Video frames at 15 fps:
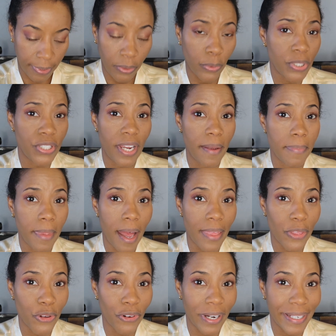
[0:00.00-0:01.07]
which I am not
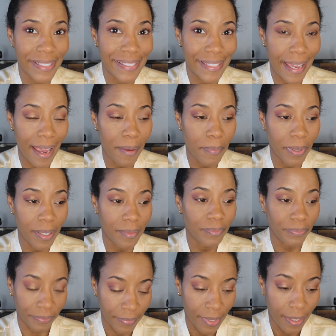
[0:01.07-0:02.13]
the greatest at, but
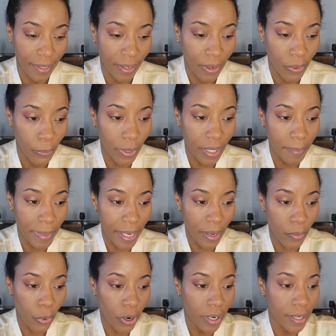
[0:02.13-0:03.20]
we're gonna make
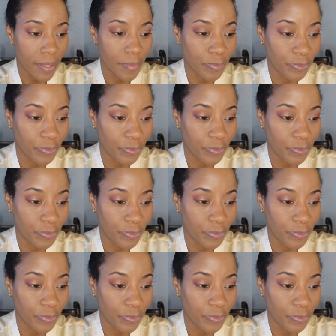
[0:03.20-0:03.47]
it work.